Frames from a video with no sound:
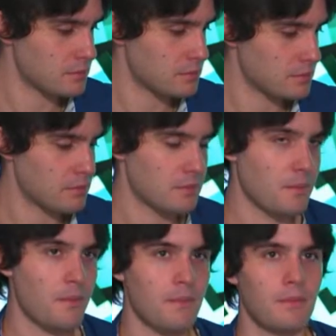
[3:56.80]

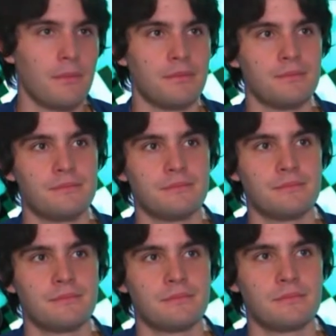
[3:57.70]

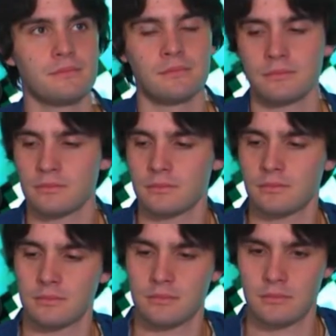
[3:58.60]

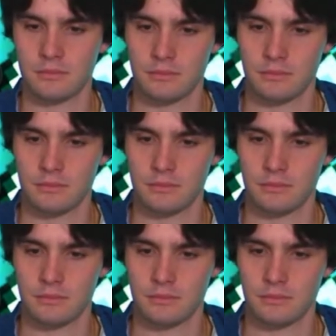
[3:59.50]
(not speaking)